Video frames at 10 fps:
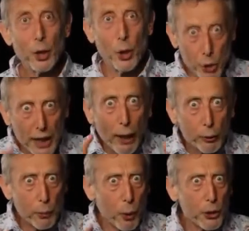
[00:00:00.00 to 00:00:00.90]
You see how
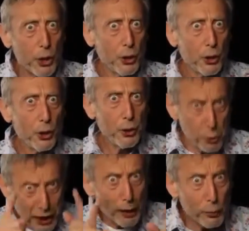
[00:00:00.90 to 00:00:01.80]
she was? You
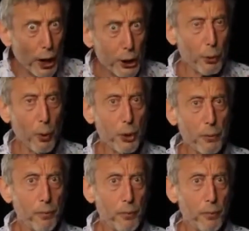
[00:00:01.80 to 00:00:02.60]
see how nice she was?